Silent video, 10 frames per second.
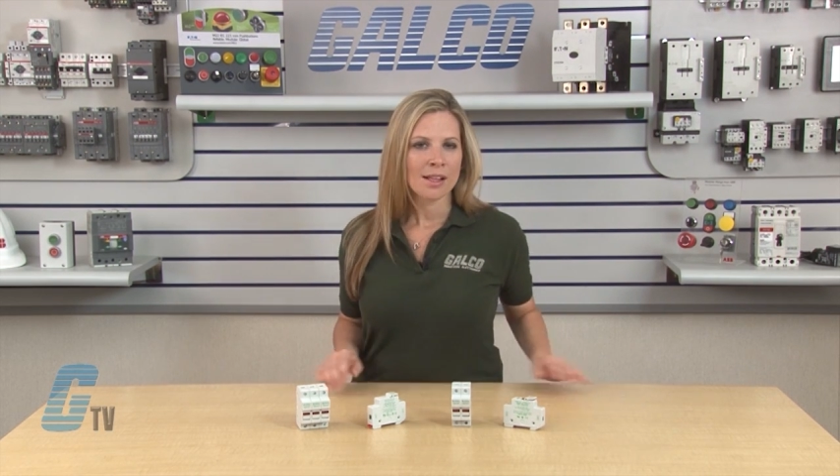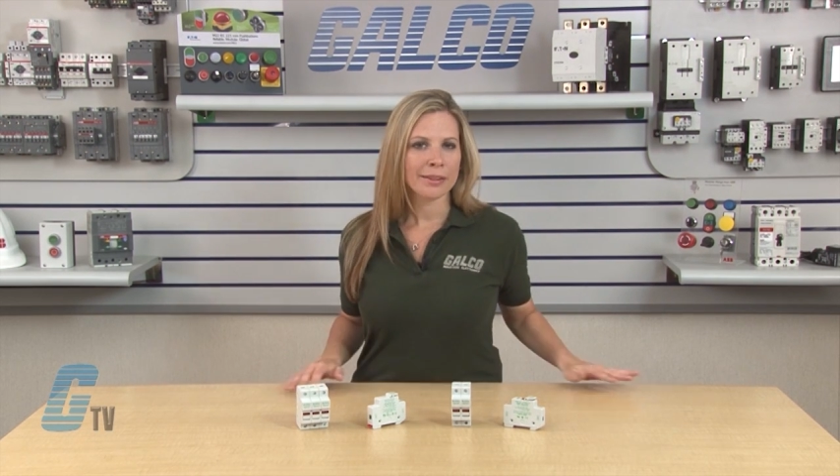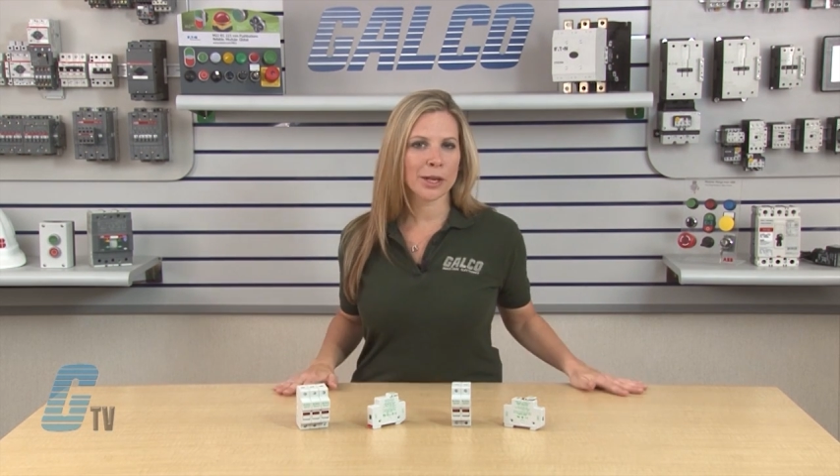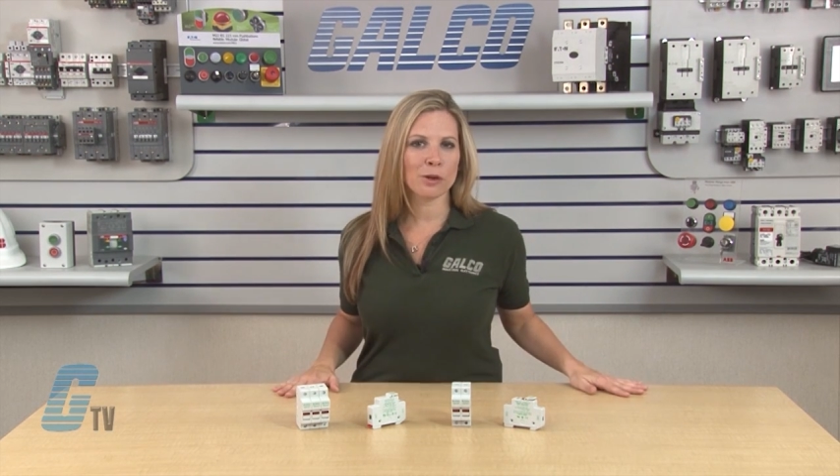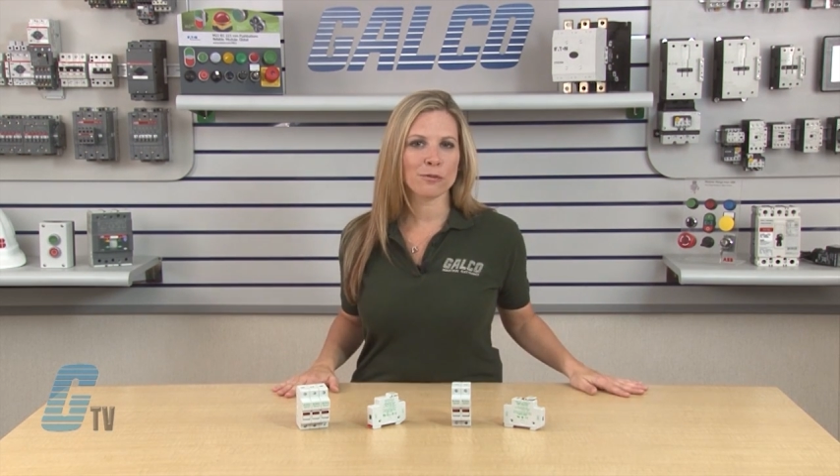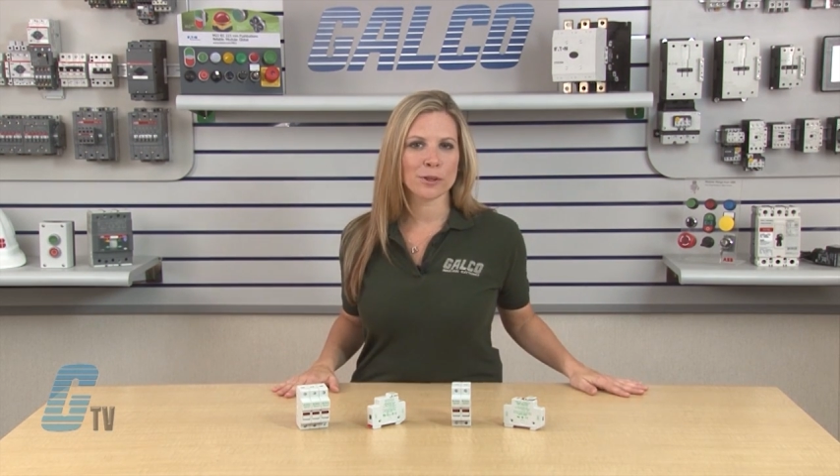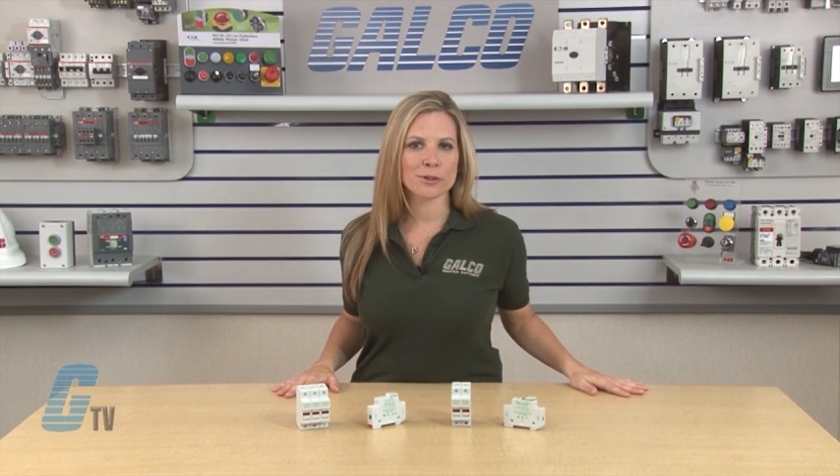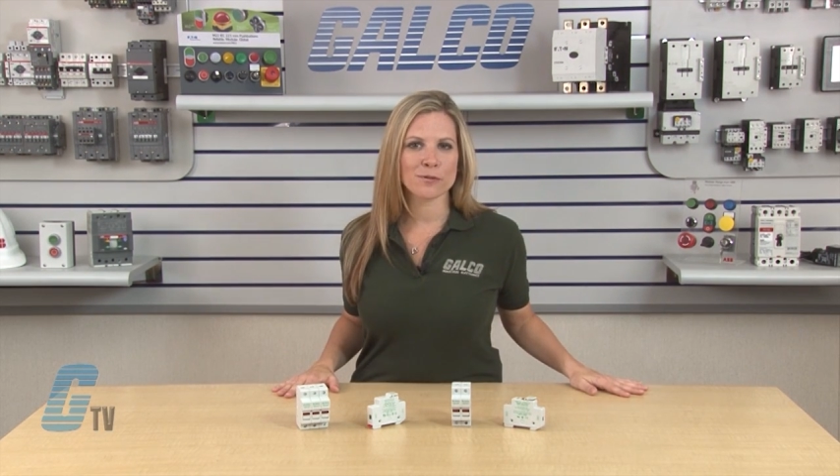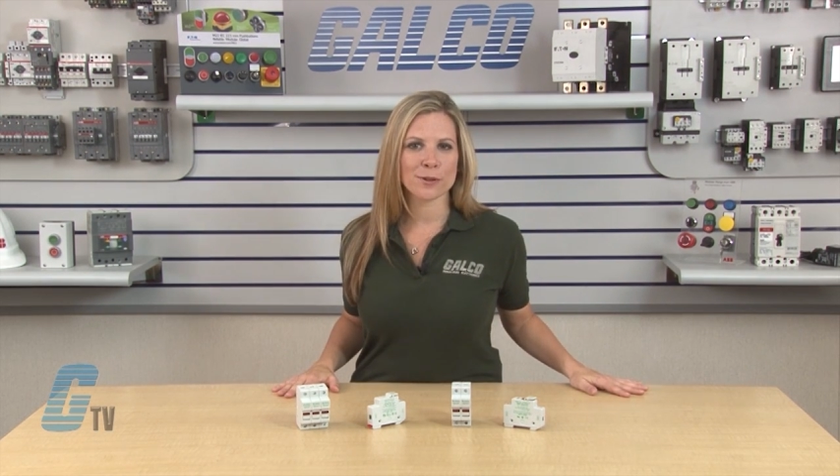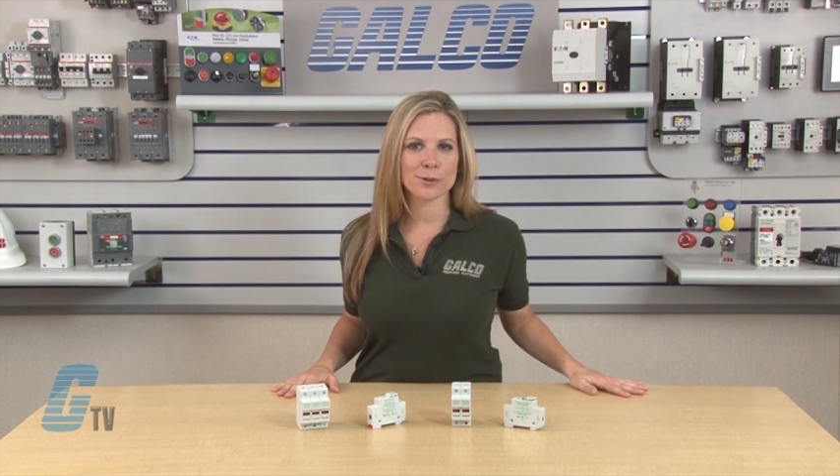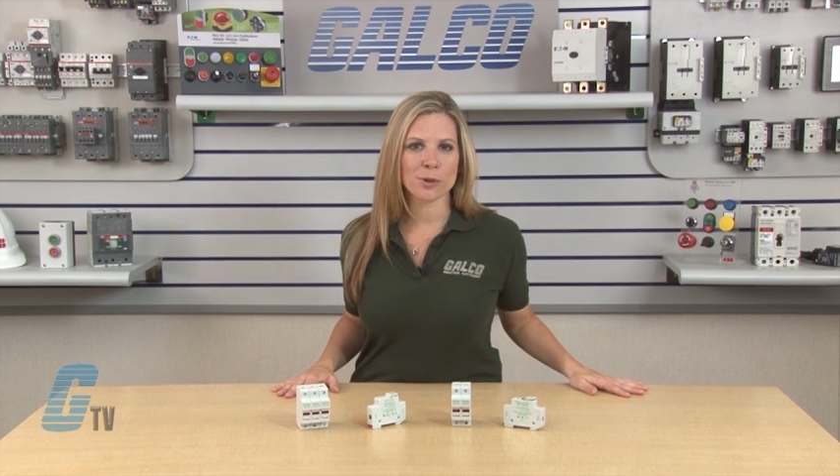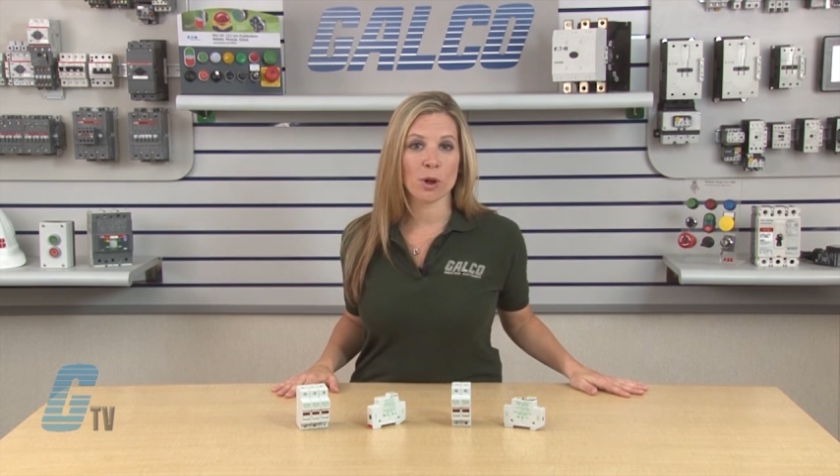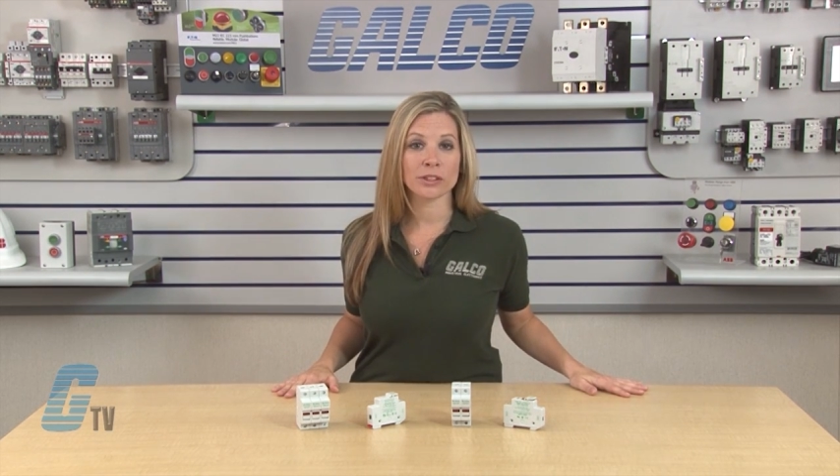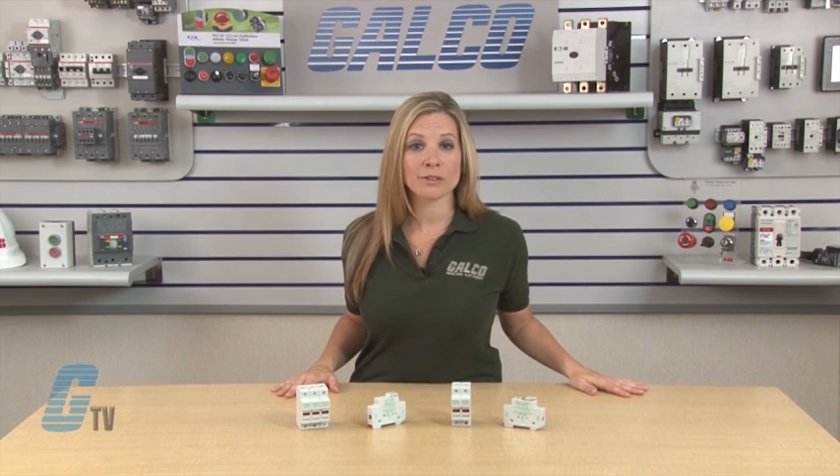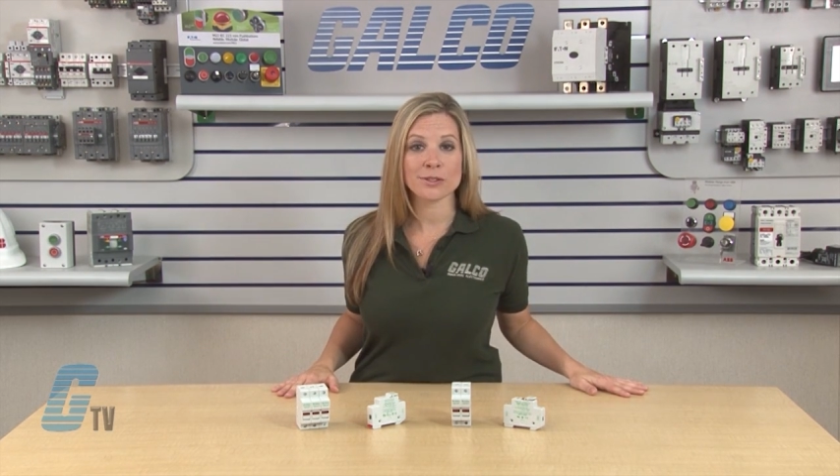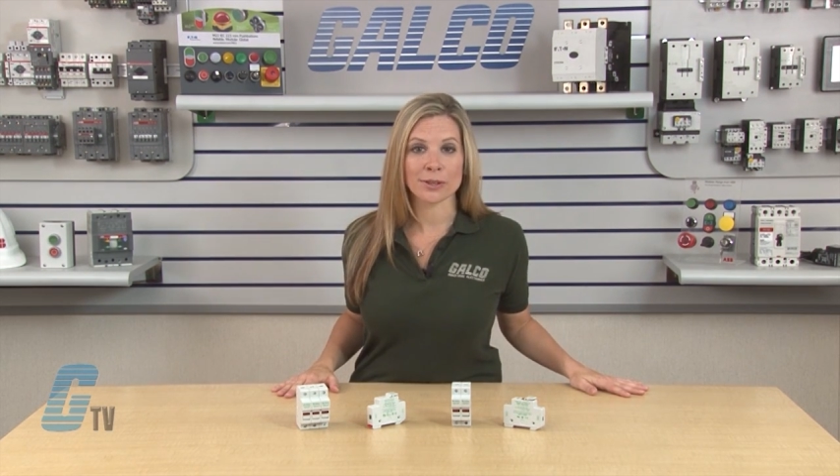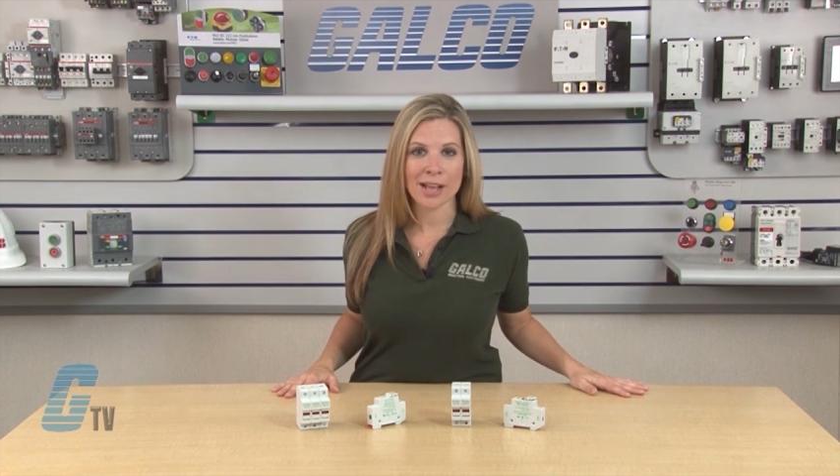Littelfuse fuse holders are